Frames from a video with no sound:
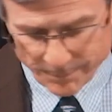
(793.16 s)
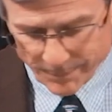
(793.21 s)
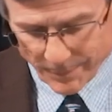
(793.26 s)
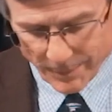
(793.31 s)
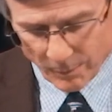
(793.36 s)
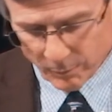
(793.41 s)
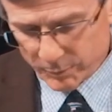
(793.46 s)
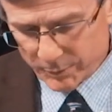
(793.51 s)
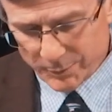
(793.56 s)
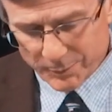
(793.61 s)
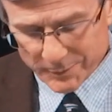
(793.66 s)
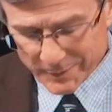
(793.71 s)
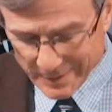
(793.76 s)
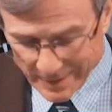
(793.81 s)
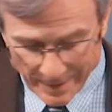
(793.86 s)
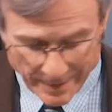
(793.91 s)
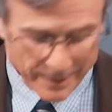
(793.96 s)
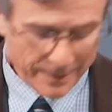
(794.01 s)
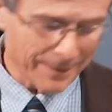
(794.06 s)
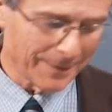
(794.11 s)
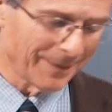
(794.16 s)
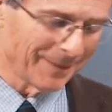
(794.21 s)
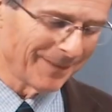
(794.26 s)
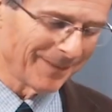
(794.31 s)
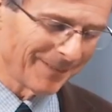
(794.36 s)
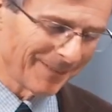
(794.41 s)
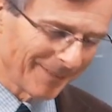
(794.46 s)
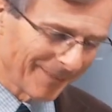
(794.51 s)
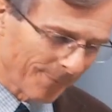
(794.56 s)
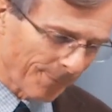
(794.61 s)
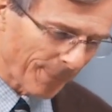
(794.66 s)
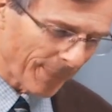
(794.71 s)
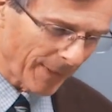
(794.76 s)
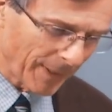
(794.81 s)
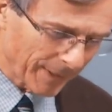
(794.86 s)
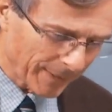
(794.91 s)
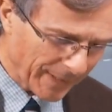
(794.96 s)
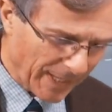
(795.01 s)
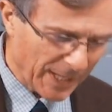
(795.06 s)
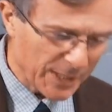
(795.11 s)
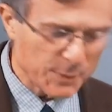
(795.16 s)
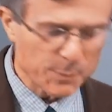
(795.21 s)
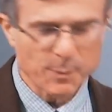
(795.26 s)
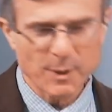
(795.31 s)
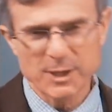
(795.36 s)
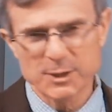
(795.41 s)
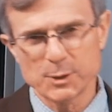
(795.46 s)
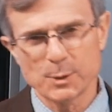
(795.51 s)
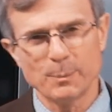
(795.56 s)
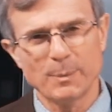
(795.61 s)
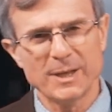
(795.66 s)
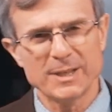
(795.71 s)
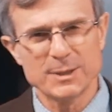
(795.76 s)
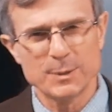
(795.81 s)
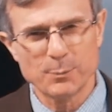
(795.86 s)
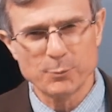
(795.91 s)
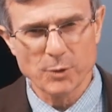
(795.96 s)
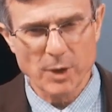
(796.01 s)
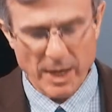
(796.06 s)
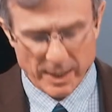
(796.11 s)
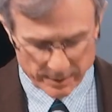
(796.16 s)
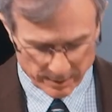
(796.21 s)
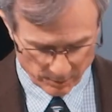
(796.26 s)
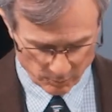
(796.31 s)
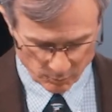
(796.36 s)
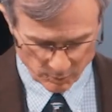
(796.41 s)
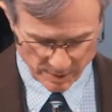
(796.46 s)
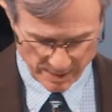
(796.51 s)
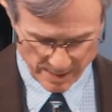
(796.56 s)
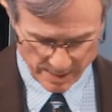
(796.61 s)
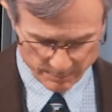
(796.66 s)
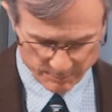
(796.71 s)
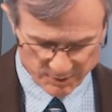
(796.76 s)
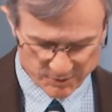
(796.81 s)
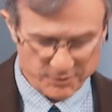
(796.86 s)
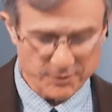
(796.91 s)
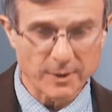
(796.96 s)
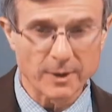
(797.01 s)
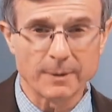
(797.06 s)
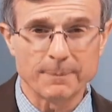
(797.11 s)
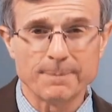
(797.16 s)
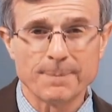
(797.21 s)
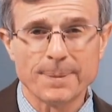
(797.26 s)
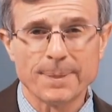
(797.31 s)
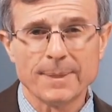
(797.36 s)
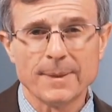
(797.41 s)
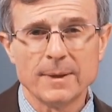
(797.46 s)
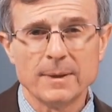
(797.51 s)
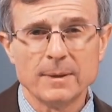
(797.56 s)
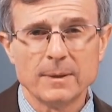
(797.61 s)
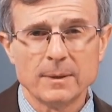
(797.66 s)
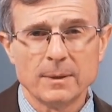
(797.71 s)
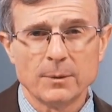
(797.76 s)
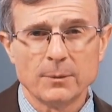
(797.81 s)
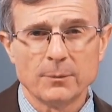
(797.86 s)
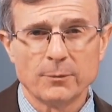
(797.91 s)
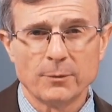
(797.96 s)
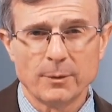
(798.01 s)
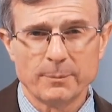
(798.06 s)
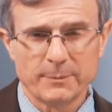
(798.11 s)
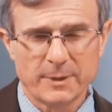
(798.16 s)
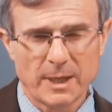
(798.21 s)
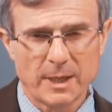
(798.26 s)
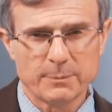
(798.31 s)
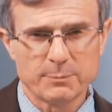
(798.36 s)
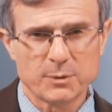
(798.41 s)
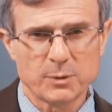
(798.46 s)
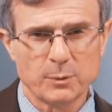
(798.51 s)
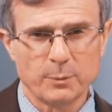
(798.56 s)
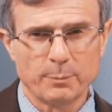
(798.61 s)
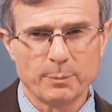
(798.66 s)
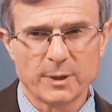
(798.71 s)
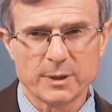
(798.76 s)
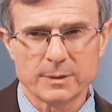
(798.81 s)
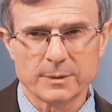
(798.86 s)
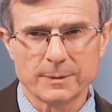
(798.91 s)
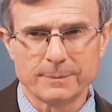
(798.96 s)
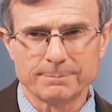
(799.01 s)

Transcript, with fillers: you get uh, gauge pressure by subtracting one atmosphere from the absolute pressure.